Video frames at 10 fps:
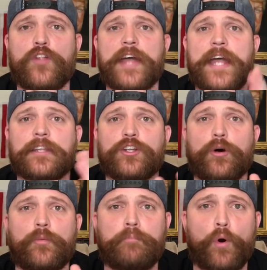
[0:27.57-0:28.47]
That
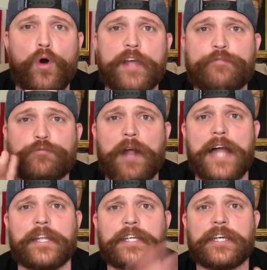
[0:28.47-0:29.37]
little boy
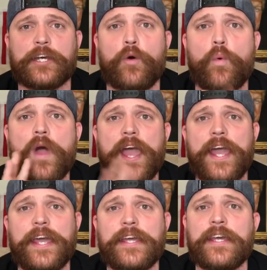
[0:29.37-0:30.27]
frolicking
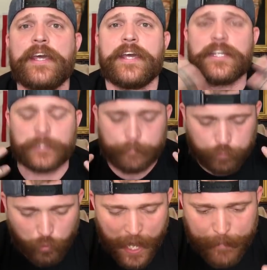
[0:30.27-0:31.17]
away is a
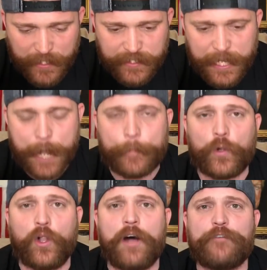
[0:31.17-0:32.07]
prime
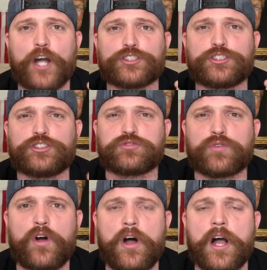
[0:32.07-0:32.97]
example of our
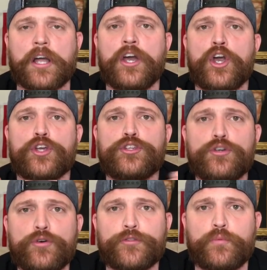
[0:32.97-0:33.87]
strong
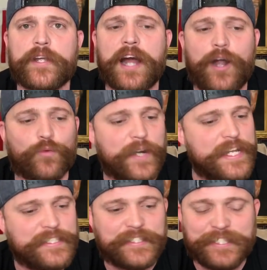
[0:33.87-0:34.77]
youth we are
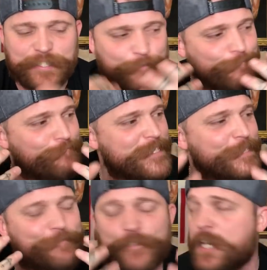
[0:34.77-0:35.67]
raising, you
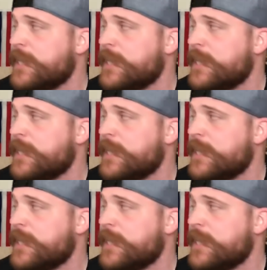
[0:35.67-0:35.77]
motherfucker.